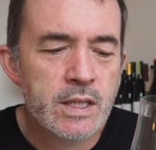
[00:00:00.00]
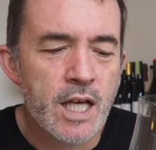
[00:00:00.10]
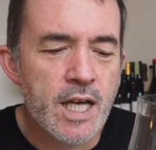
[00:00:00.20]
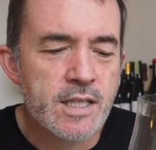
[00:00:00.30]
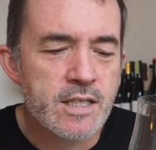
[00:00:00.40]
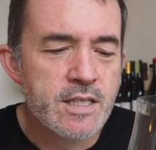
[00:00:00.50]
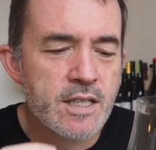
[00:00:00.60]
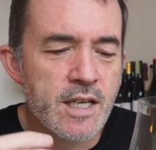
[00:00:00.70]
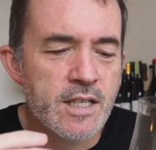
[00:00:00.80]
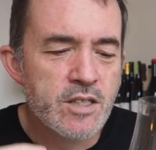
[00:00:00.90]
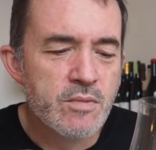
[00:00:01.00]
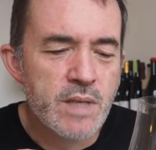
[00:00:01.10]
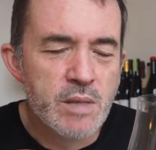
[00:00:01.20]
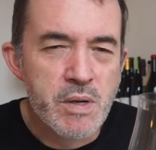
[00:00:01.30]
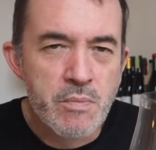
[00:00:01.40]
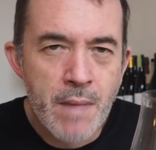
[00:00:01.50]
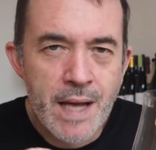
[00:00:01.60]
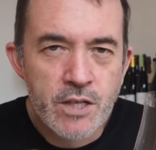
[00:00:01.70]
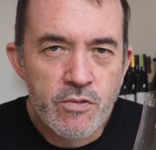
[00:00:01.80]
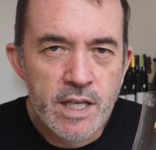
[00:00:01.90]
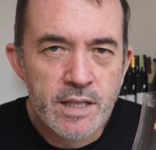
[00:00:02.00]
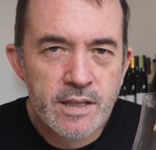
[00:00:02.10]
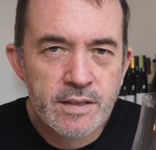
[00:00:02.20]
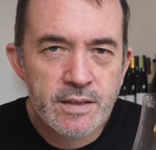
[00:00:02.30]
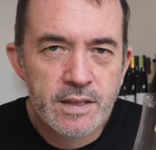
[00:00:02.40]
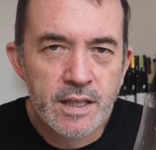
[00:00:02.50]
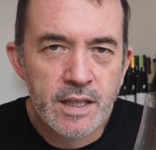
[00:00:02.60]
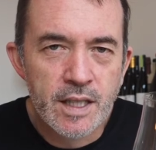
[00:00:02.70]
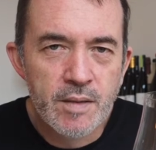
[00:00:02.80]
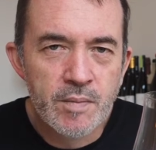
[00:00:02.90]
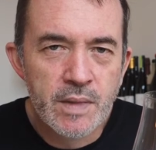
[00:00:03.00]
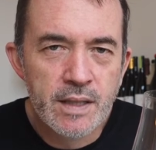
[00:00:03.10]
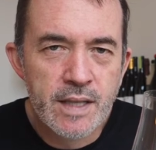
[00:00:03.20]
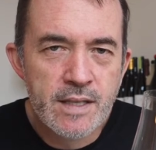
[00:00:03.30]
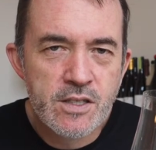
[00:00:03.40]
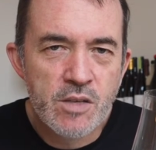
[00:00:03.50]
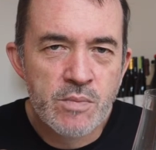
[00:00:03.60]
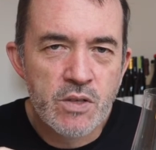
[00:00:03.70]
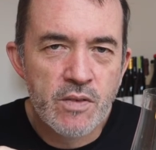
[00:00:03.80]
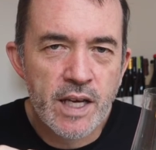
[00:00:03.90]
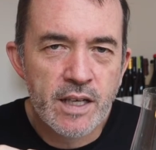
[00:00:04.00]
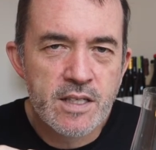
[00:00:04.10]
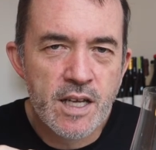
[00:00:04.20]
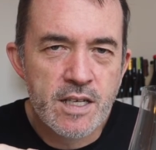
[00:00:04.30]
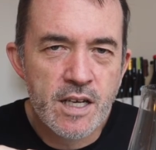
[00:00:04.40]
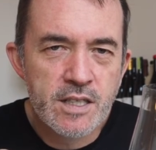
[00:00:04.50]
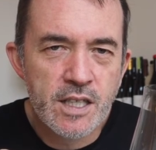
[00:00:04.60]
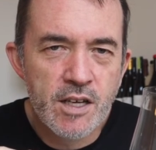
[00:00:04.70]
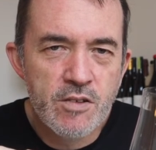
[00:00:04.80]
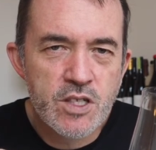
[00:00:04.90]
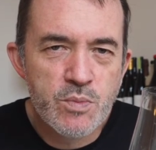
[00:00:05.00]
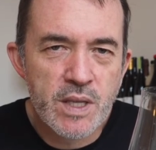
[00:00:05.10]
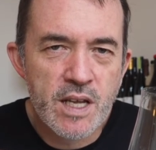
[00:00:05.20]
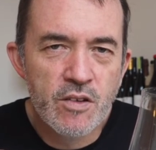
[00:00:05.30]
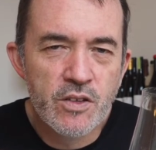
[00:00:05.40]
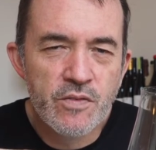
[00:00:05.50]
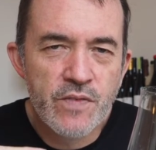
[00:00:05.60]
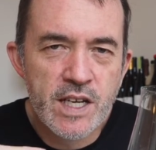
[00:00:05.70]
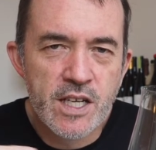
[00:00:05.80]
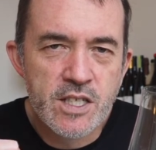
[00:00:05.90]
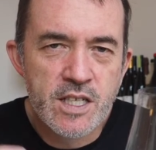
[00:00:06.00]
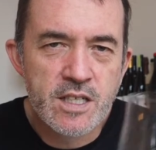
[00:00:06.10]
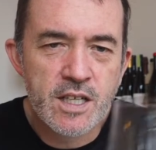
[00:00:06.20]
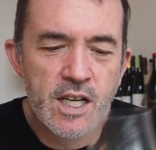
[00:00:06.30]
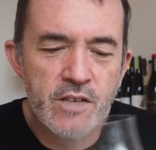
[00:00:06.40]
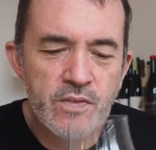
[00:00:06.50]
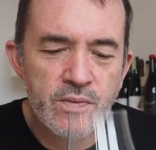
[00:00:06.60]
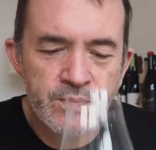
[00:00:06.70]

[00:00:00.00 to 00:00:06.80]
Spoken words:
and a little bit of mandarin, and then some sort of like slight nutty notes. But then on the finish, it's kind of